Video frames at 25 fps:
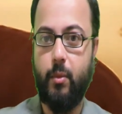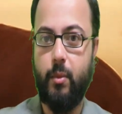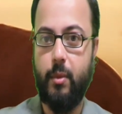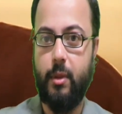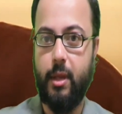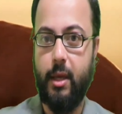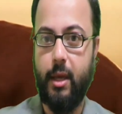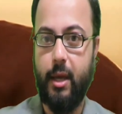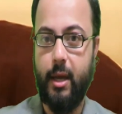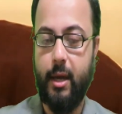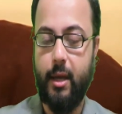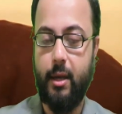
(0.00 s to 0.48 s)

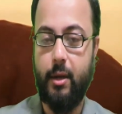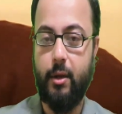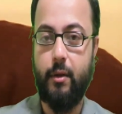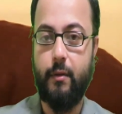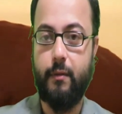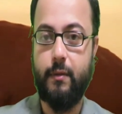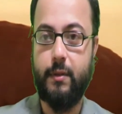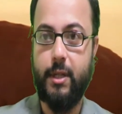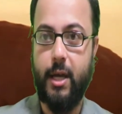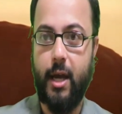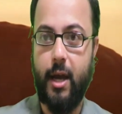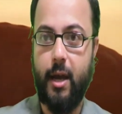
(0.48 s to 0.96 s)
the end
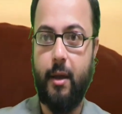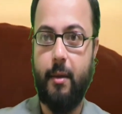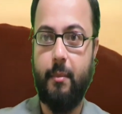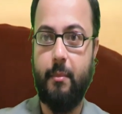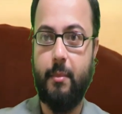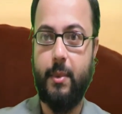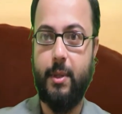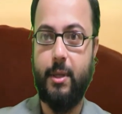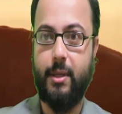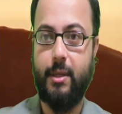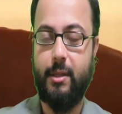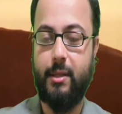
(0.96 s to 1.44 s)
of
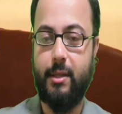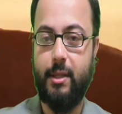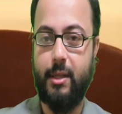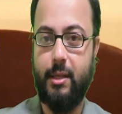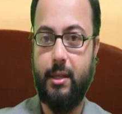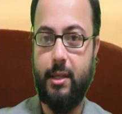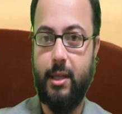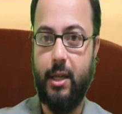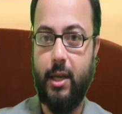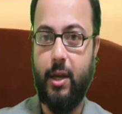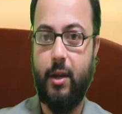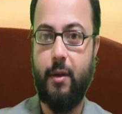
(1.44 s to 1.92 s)
time, the
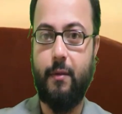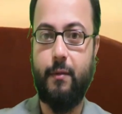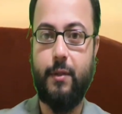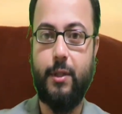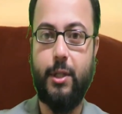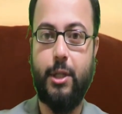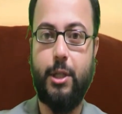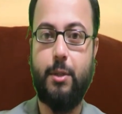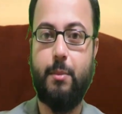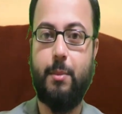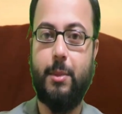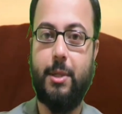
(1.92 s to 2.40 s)
day of
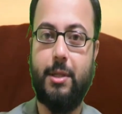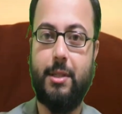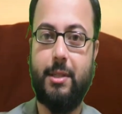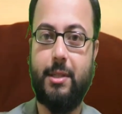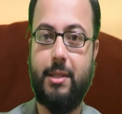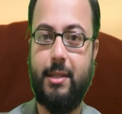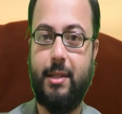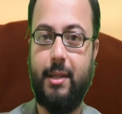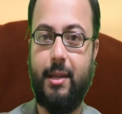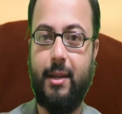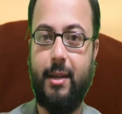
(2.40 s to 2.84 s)
judgment.